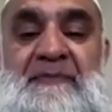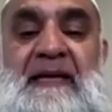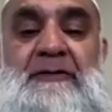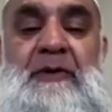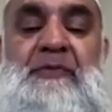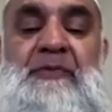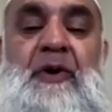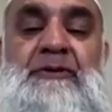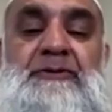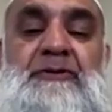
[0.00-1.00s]
is what we
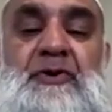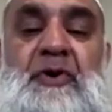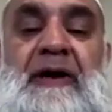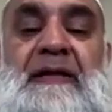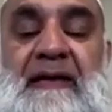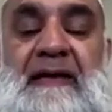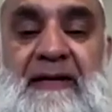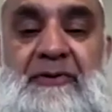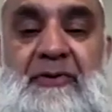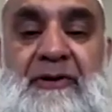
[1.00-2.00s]
also saw in the
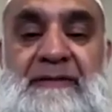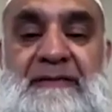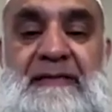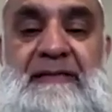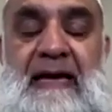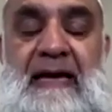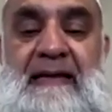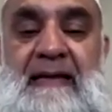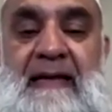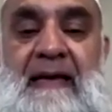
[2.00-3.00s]
Indian Congresses,
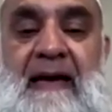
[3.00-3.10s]
and